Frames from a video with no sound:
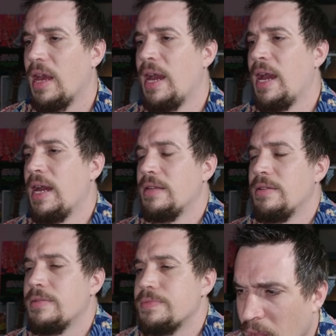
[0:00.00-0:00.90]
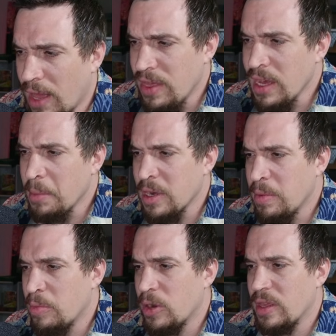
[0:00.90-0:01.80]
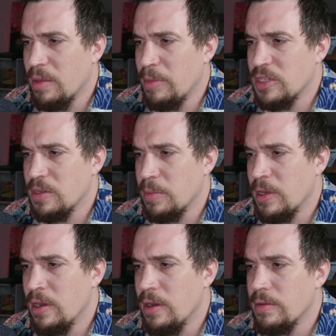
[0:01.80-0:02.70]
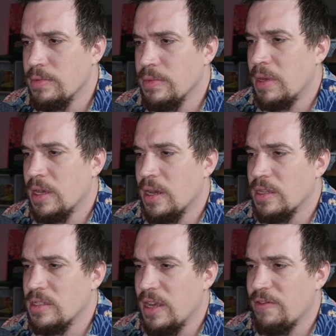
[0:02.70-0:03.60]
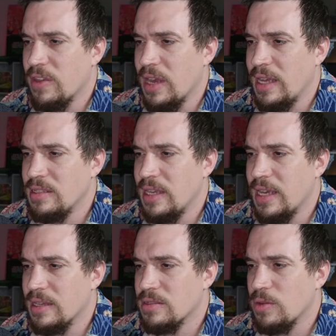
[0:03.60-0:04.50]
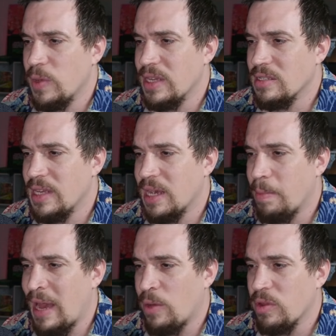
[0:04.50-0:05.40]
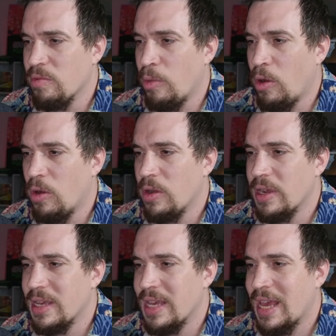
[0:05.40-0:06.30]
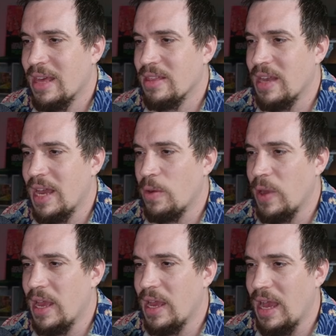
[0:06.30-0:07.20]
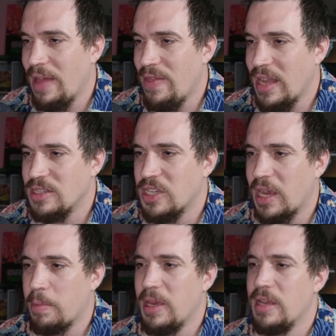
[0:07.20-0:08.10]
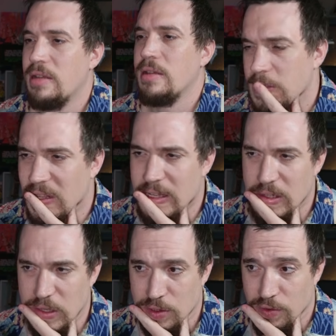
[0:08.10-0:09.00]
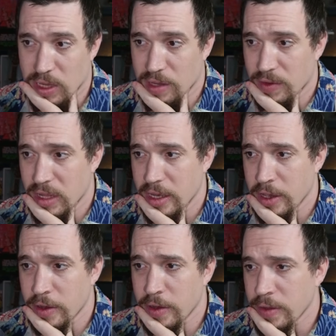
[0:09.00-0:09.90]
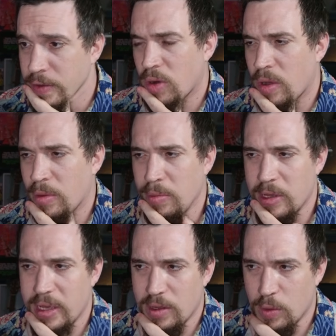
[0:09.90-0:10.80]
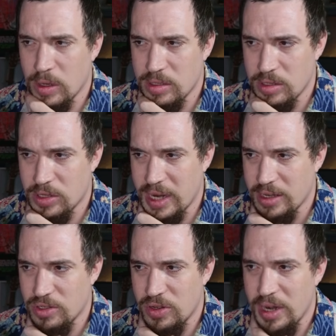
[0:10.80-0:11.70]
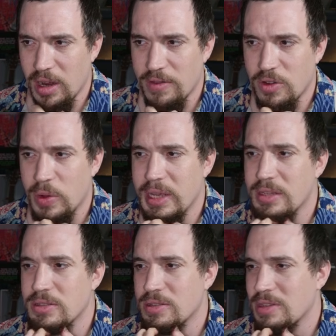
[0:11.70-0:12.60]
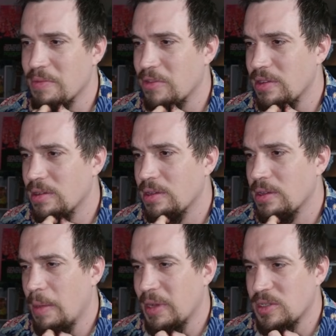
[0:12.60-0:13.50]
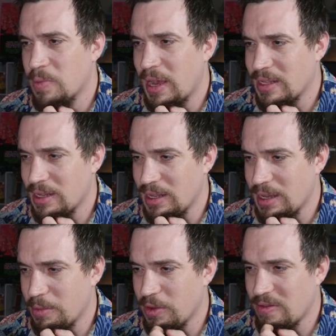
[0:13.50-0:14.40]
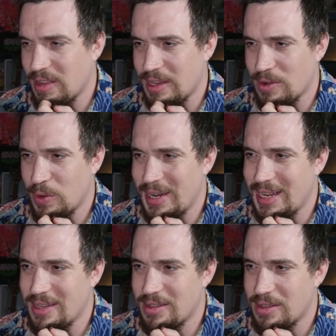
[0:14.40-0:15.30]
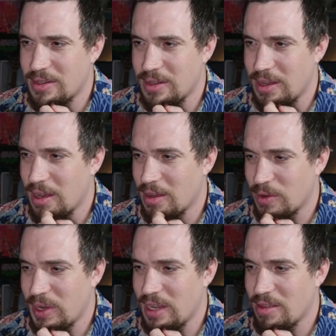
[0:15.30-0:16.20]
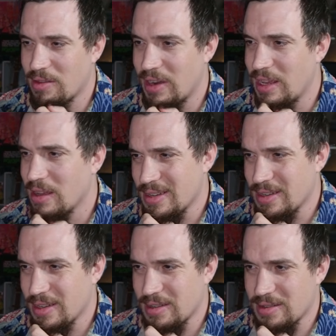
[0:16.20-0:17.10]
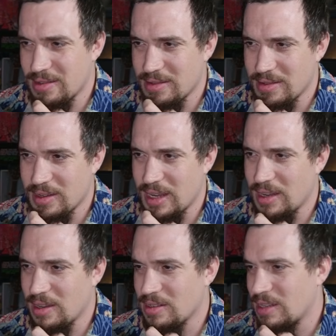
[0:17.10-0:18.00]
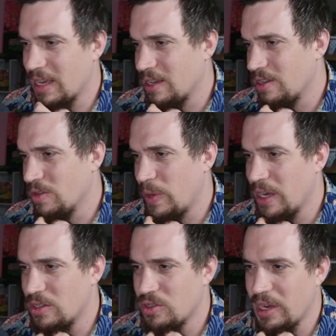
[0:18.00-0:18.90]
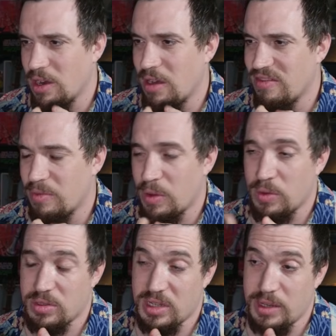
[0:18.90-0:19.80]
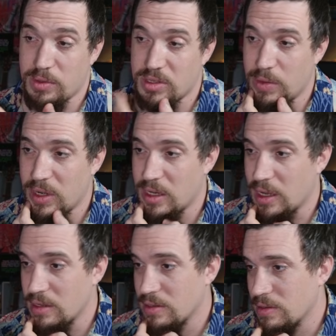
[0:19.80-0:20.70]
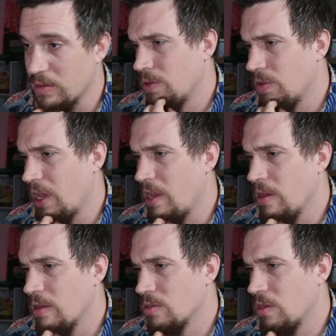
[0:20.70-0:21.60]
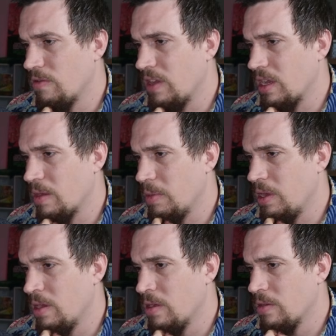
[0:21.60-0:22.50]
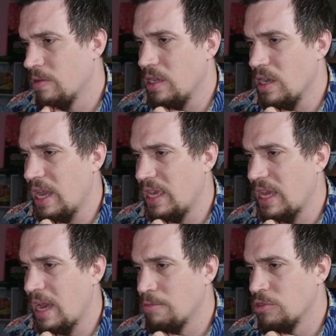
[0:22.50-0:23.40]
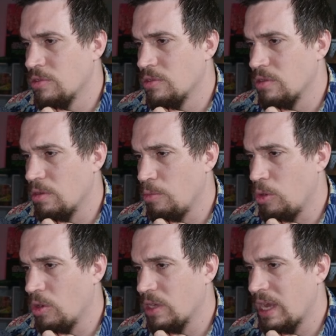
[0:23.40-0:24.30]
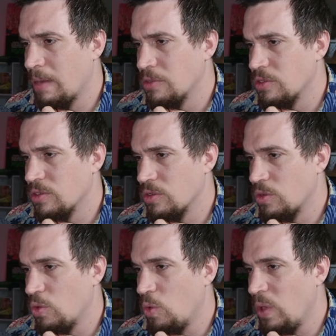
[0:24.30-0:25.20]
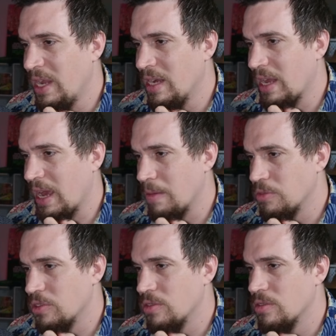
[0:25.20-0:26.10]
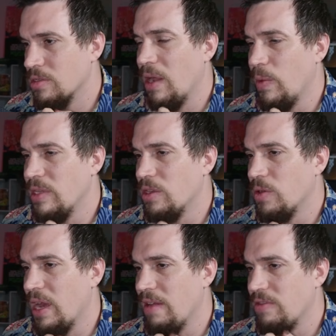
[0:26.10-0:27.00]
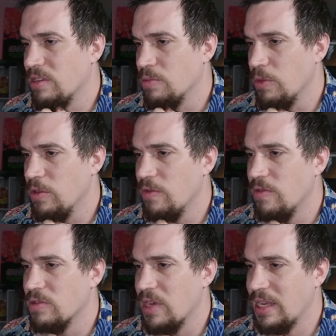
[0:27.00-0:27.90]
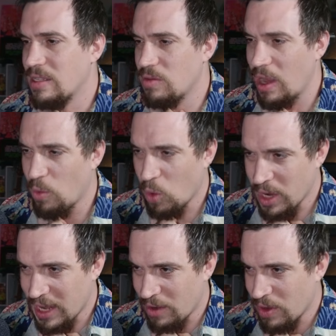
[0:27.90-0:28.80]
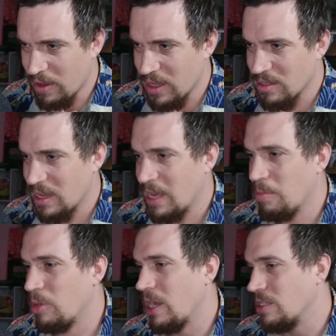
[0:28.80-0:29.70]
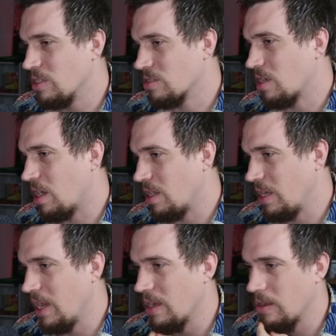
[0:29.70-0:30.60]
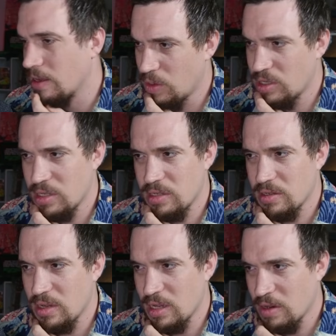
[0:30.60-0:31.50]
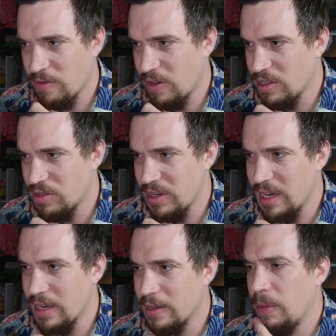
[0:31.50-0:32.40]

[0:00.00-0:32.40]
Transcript: And I think I'm going to be putting the bishop here, because if the knight takes, we can take back with pawn, kick the knight away, and then checkmate. So this looks really, really good. Probably he'll want to try to trade off queens or something. I'm expecting like a move like queen e3. It looks like a good way to trade off, but we'll see. We'll see what he does. Okay, so if I come here, knight captures, pawn captures, queen captures, and we don't have this move. So I want to get rid of this knight, but I just can't yet, which is a little frustrating.